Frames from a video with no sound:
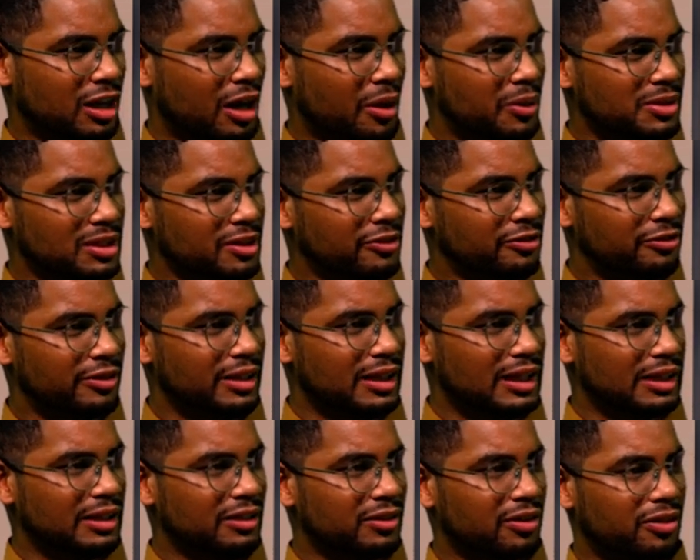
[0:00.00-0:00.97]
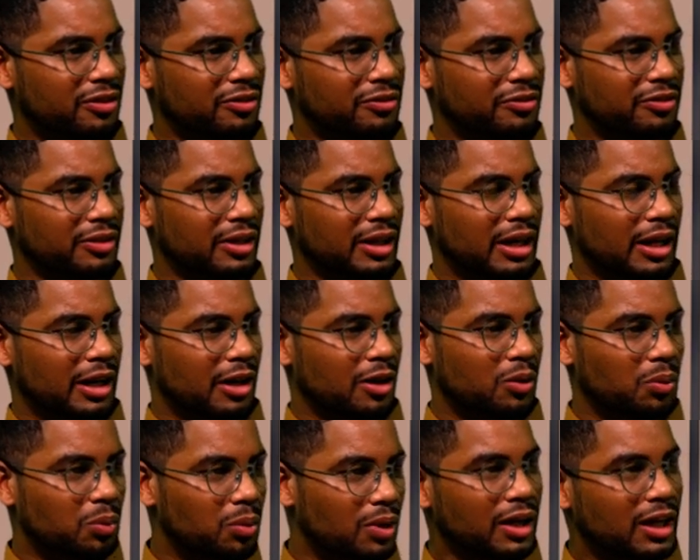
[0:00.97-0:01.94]
How was that feeling of
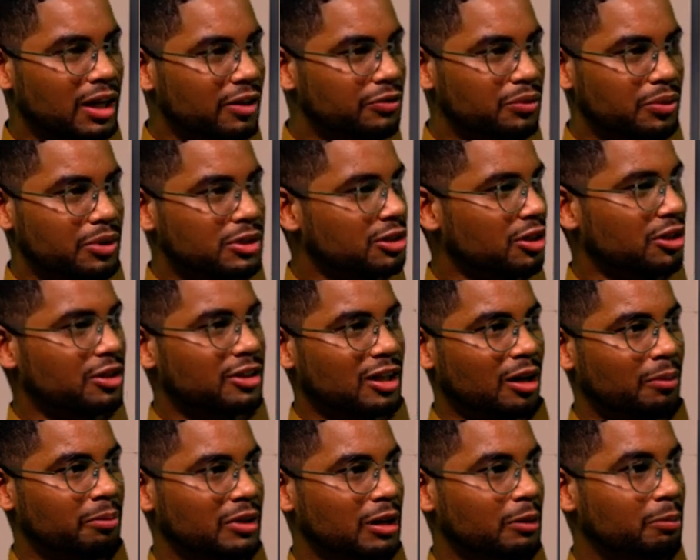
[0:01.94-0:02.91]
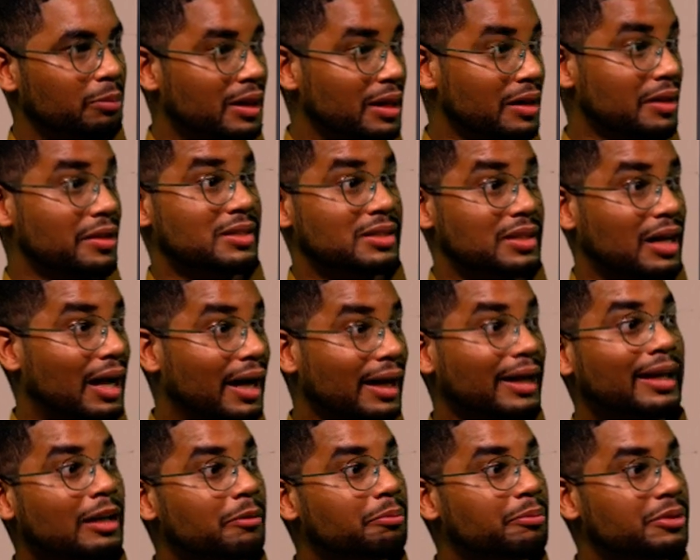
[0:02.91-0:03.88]
working for a solid company, being in this
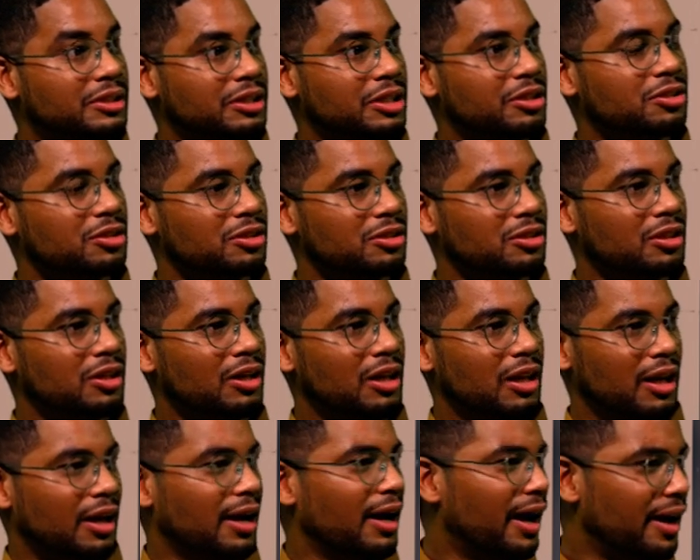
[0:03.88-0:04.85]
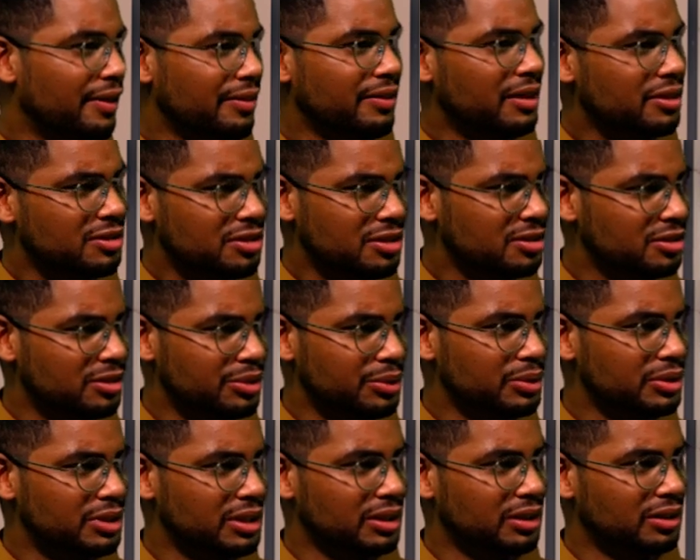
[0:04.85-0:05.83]
high-end position, and then just
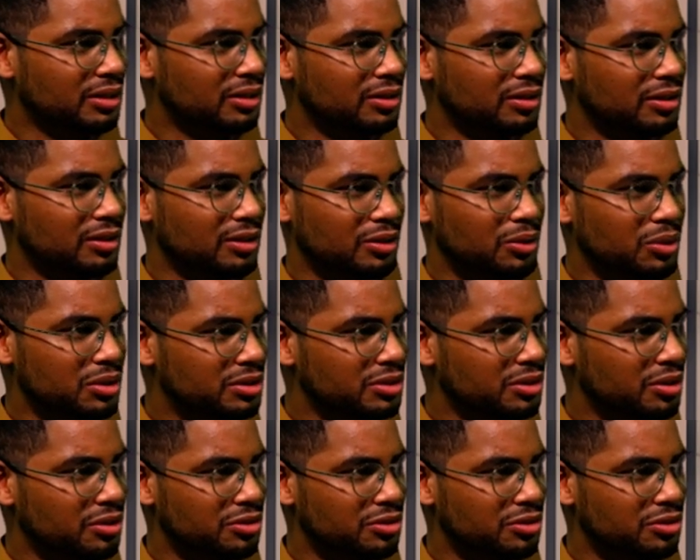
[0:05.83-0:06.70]
losing your